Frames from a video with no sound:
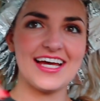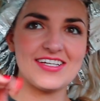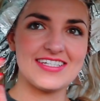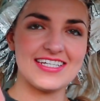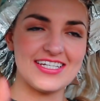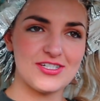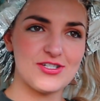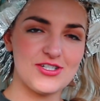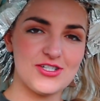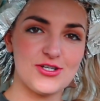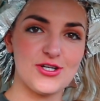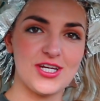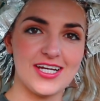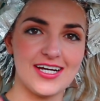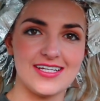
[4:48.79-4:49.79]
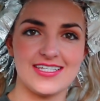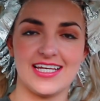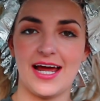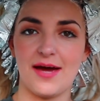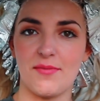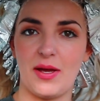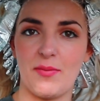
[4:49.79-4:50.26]
Since she does it
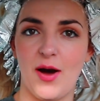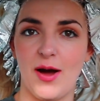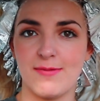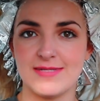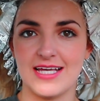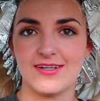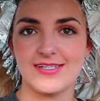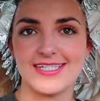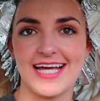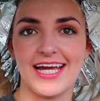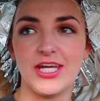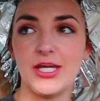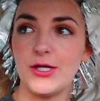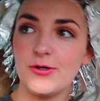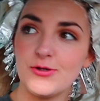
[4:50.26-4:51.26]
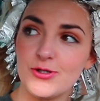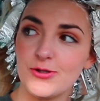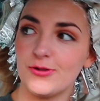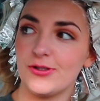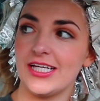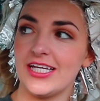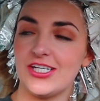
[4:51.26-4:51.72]
at my mom's house, I
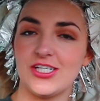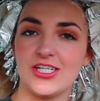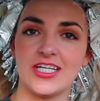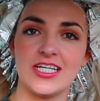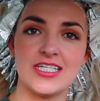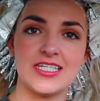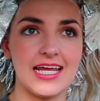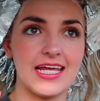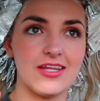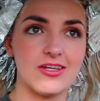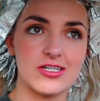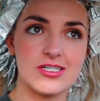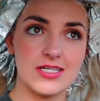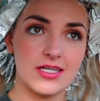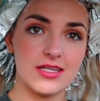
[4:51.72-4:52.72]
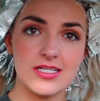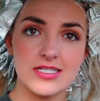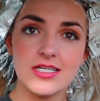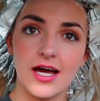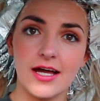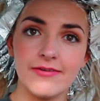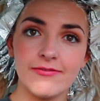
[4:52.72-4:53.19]
usually just either sit in the
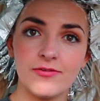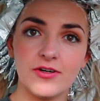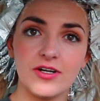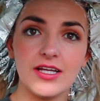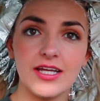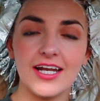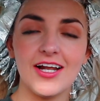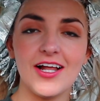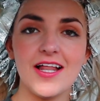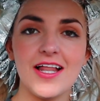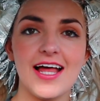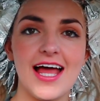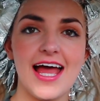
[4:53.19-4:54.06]
sun for a little,